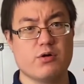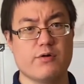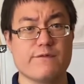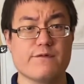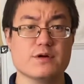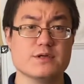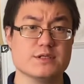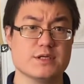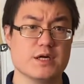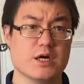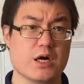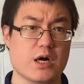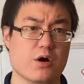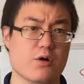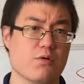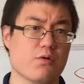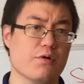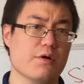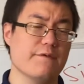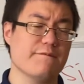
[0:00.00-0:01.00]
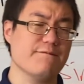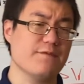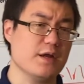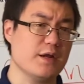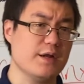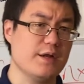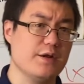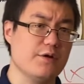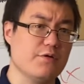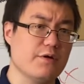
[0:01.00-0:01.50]
over 0 or
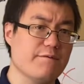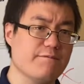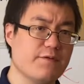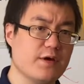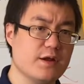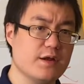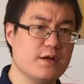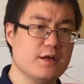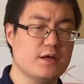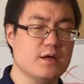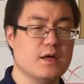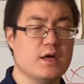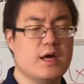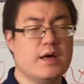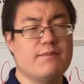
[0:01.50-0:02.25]
infinity,